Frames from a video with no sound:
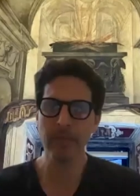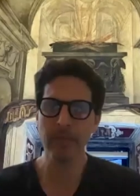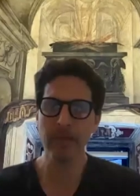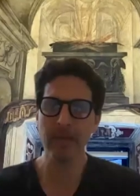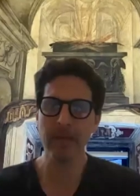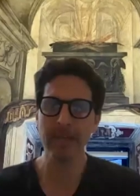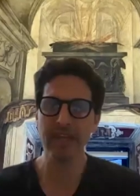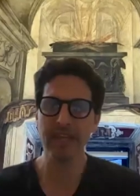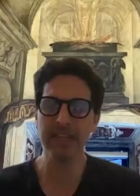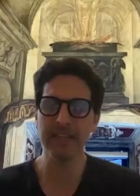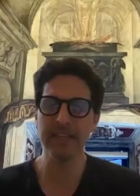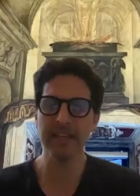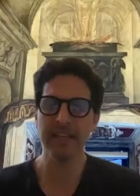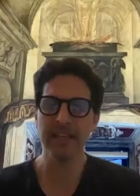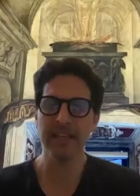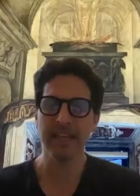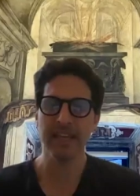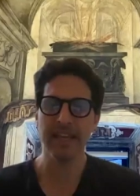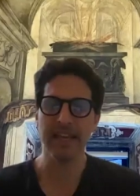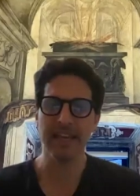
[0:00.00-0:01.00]

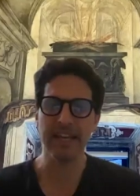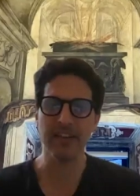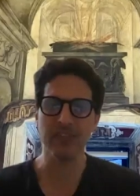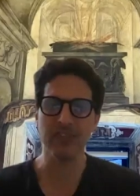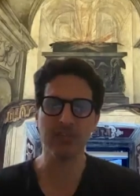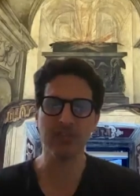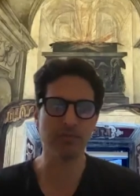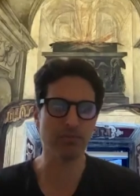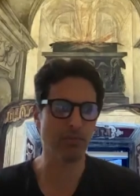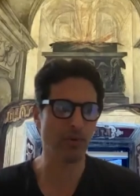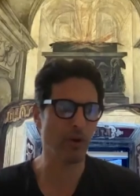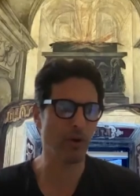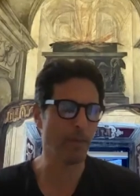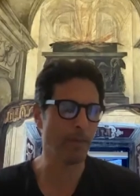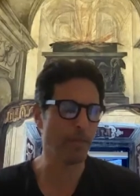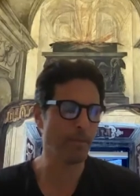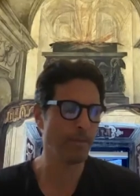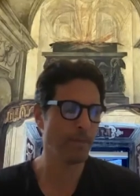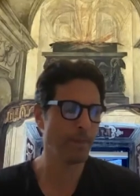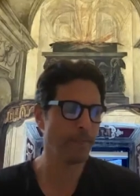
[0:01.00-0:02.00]
in ancient Rome.
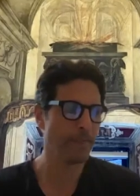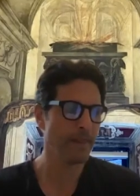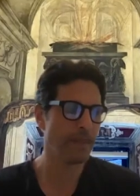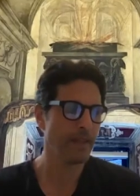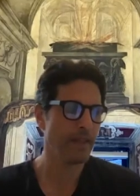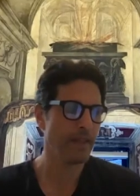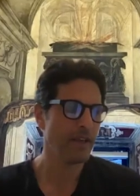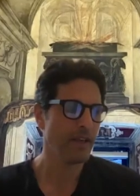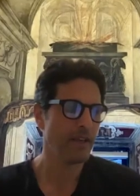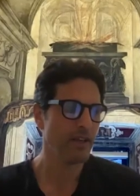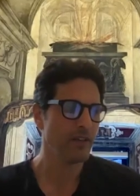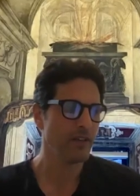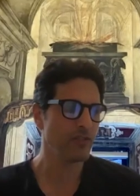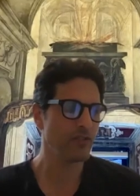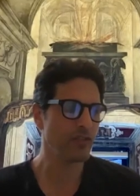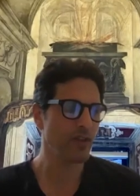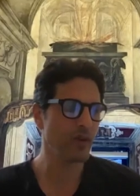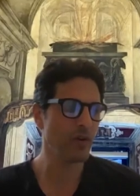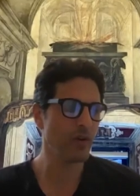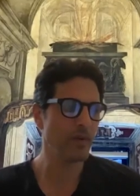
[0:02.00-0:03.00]

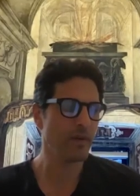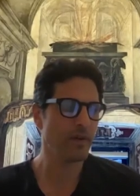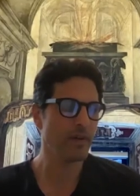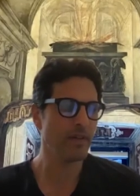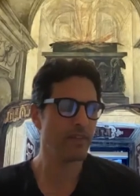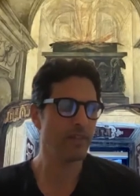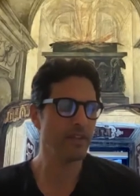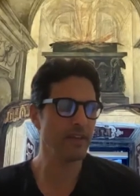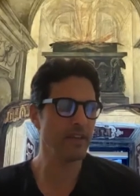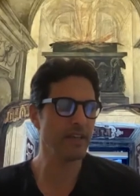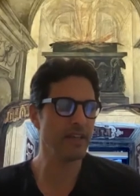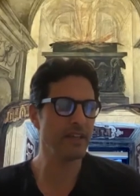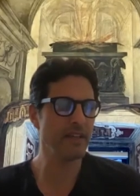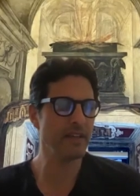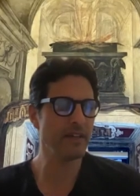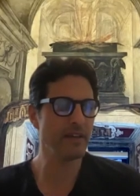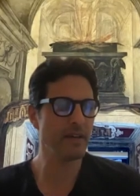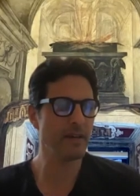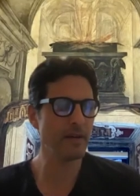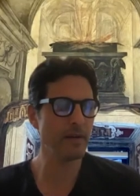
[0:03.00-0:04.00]
So the
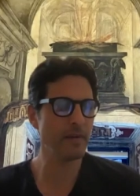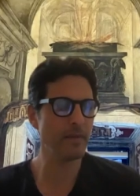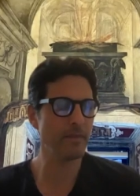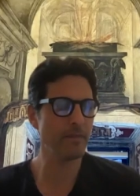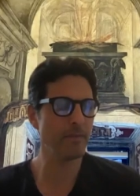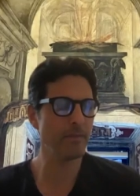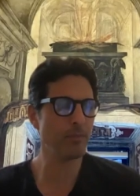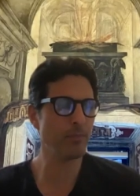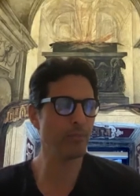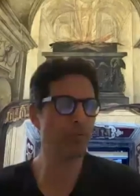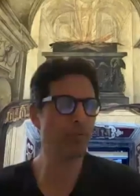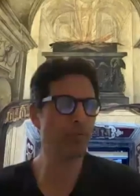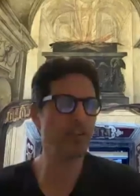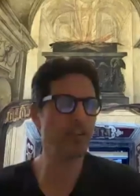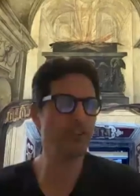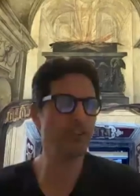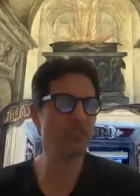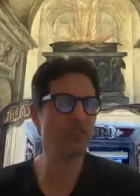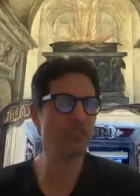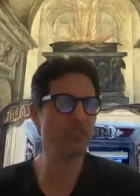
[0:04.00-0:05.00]

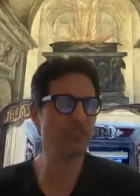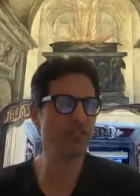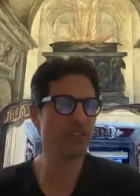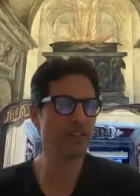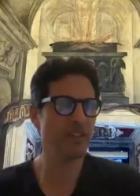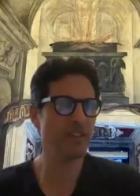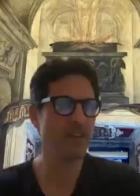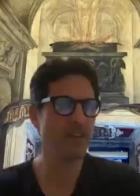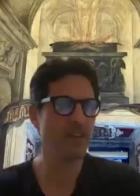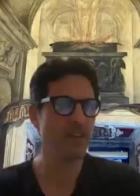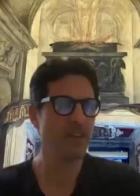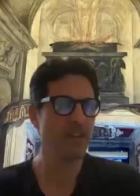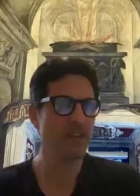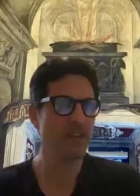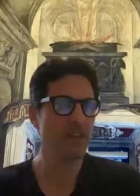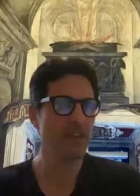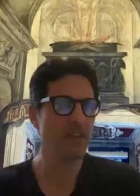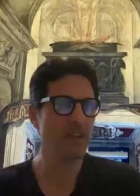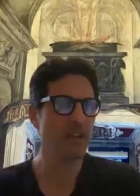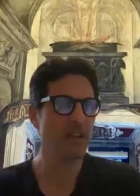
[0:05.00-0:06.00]
priests,
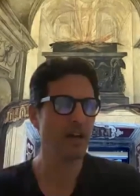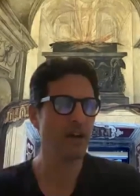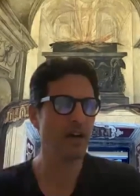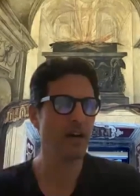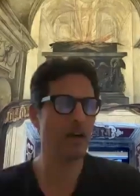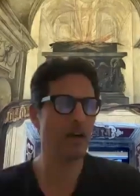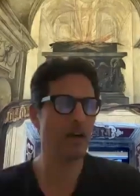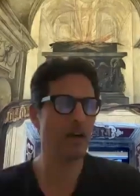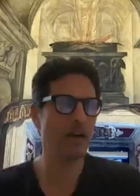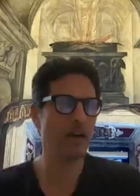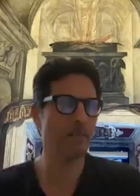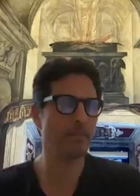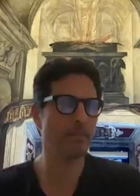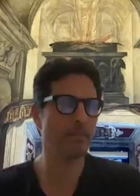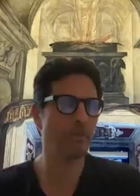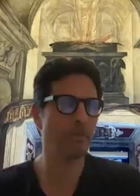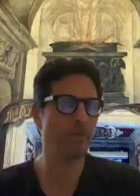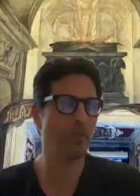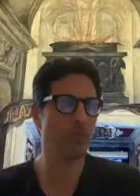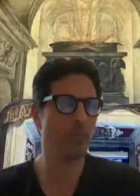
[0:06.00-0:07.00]
what
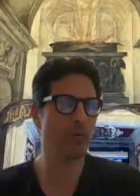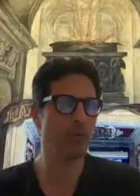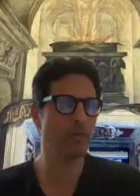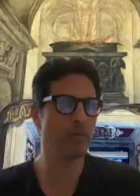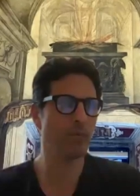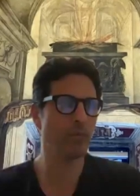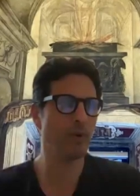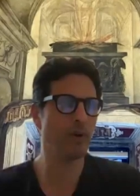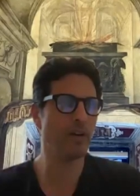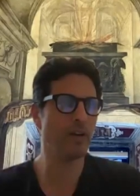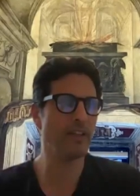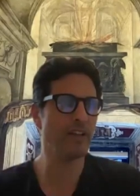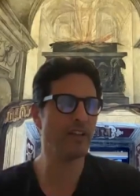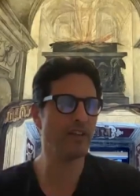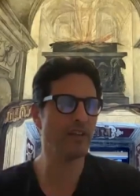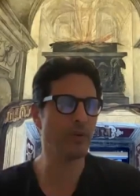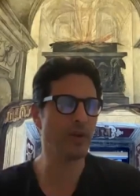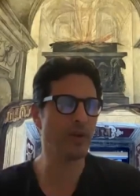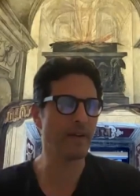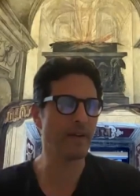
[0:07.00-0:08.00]
are they
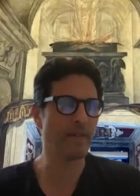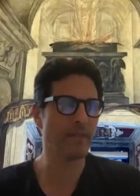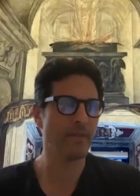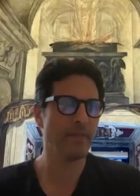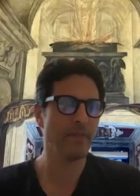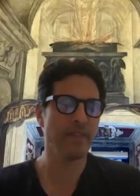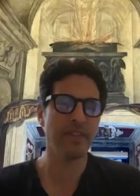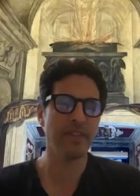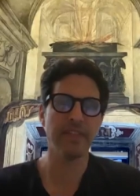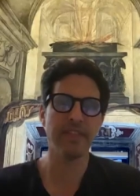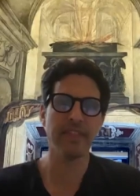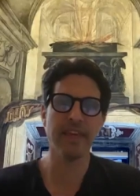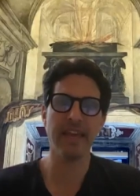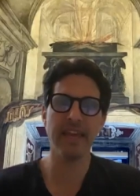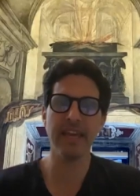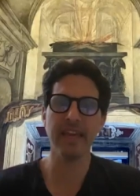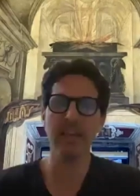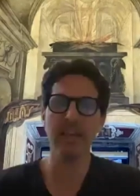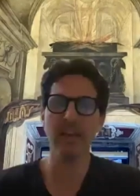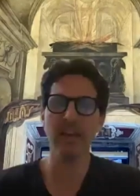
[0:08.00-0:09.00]
doing?
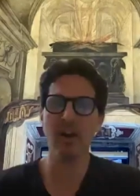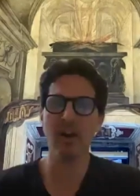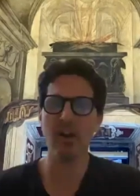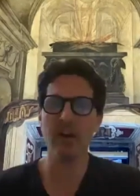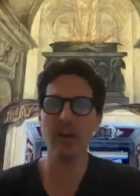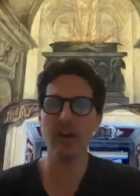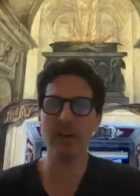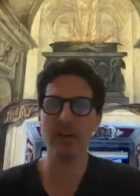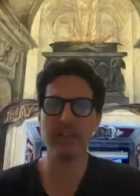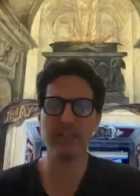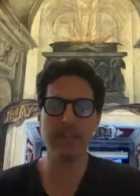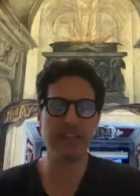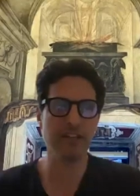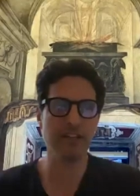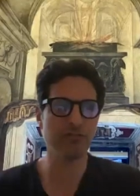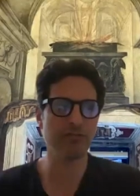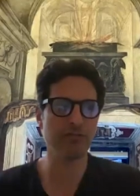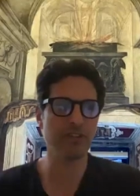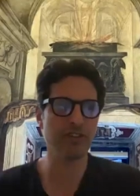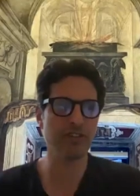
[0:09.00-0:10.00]
They are
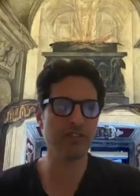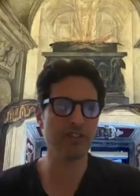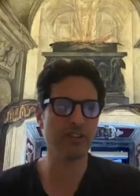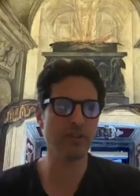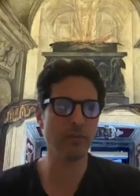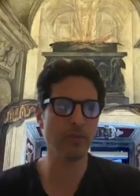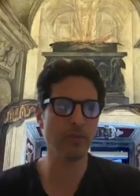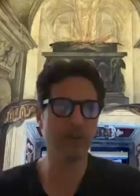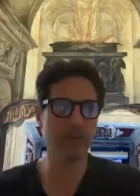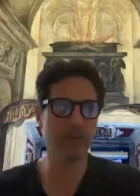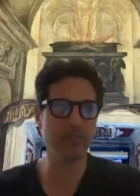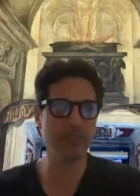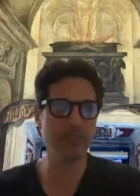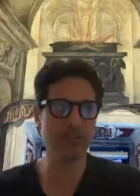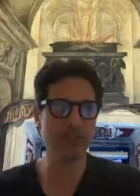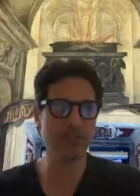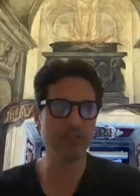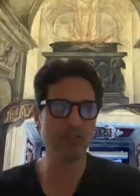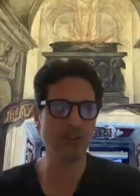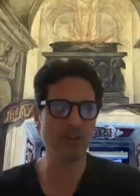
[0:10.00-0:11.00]
then traditionally the ones
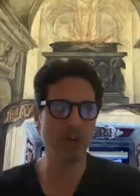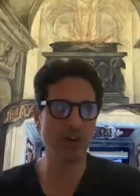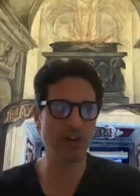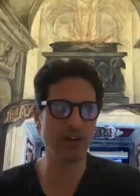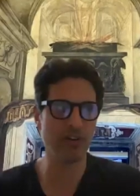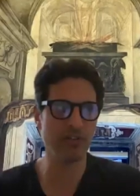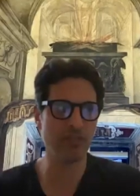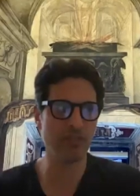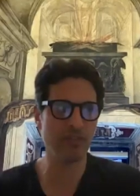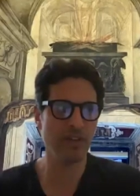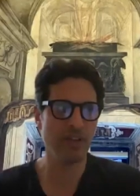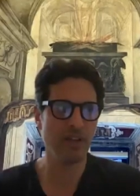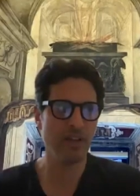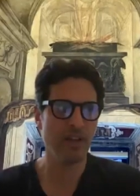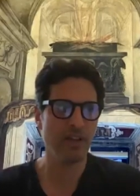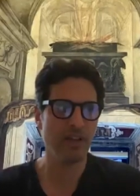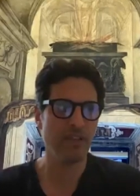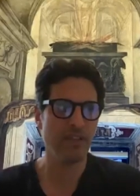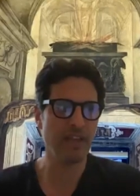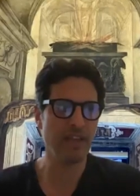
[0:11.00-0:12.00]
in charge.
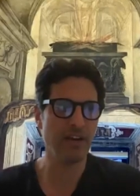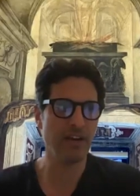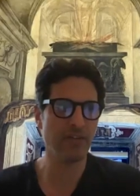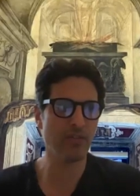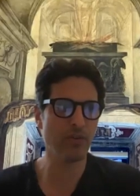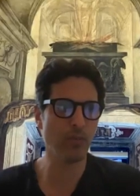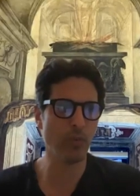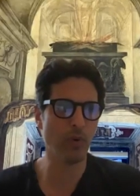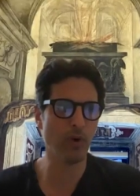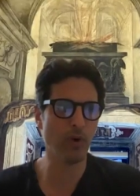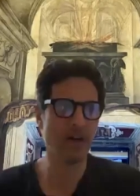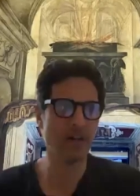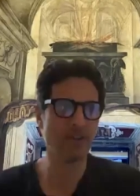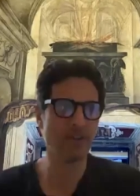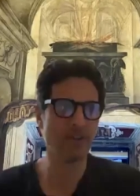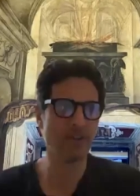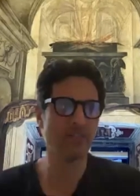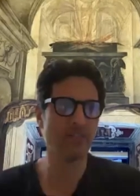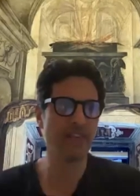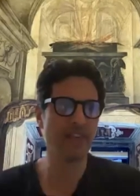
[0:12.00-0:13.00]
They are the
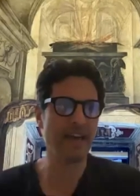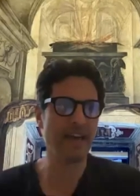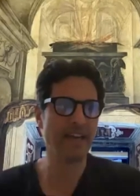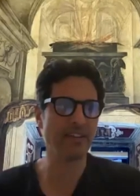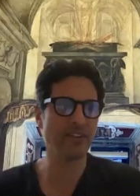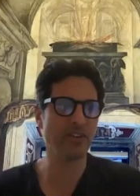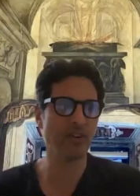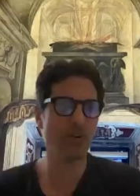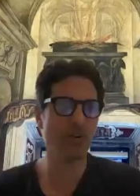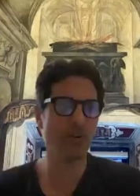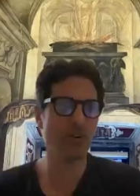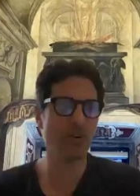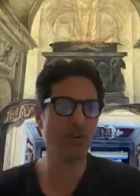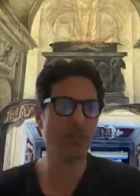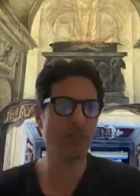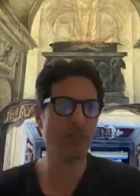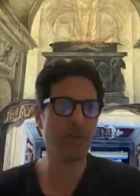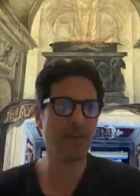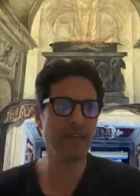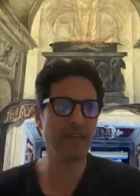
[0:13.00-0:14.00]
ones that are going
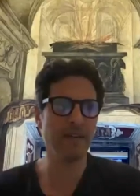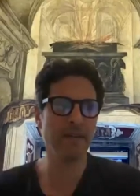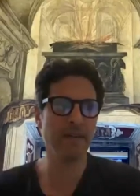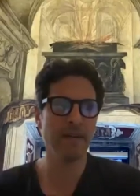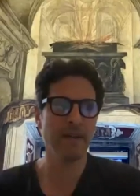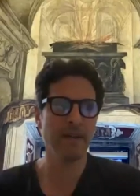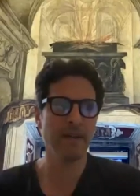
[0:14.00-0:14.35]
to be